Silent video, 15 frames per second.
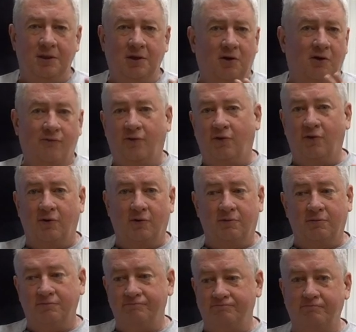Our
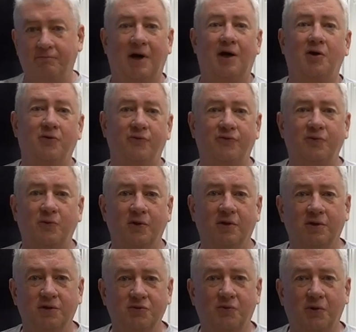overall motto, if you
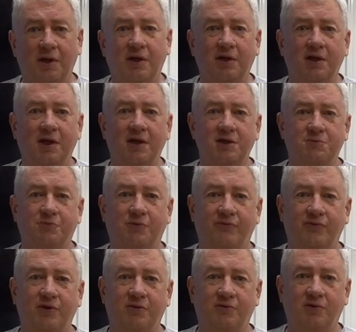will, is recognize,
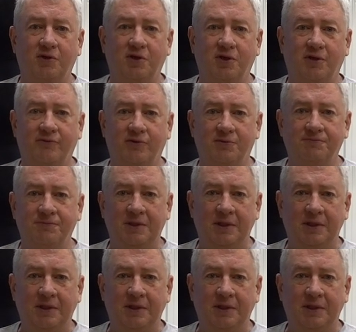prevent, and recover.